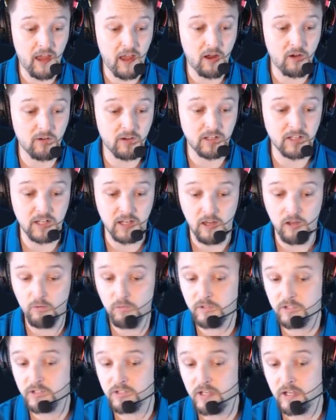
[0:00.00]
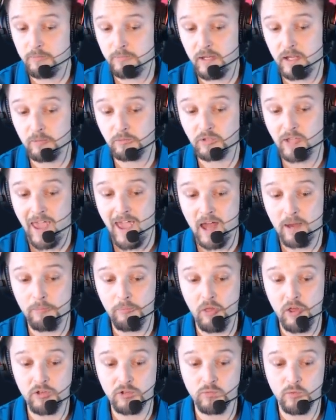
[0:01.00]
Arendelle, which is going to be able to add
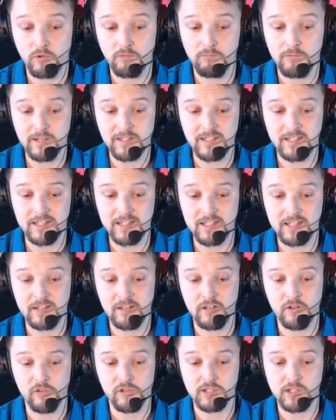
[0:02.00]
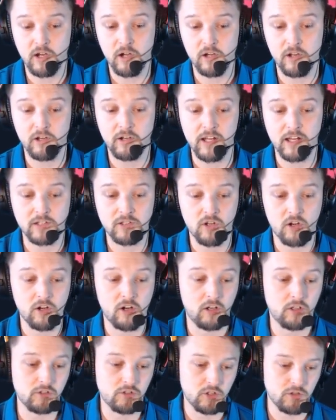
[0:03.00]
+1 resist until the start of your next turn
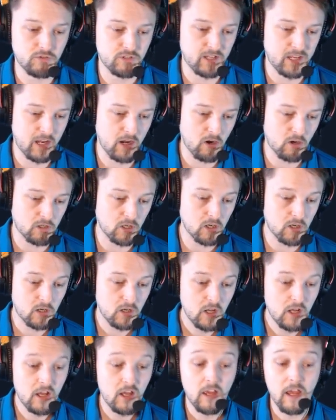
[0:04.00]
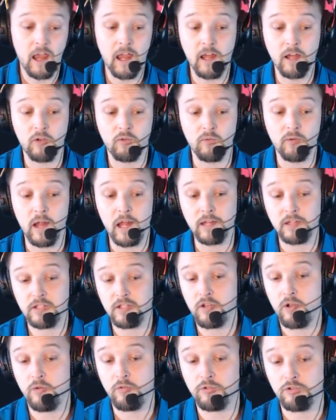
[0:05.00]
on a chosen character. A Great
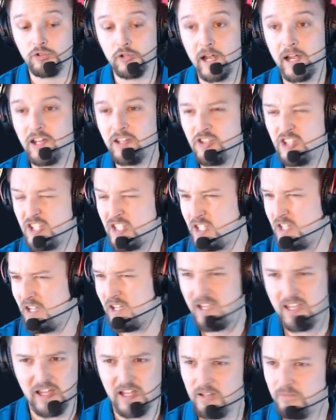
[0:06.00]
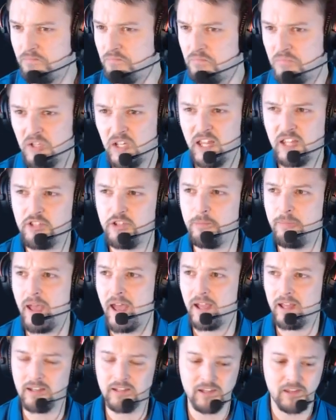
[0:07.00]
Stone Dragon, just to, again, get you
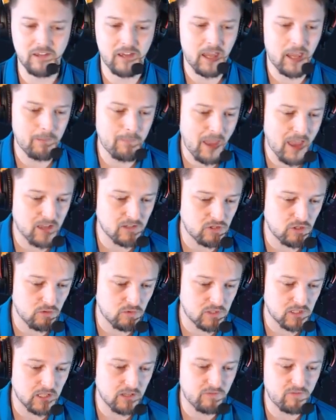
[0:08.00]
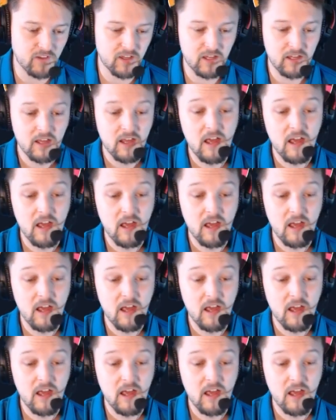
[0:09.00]
back into the game as you see fit.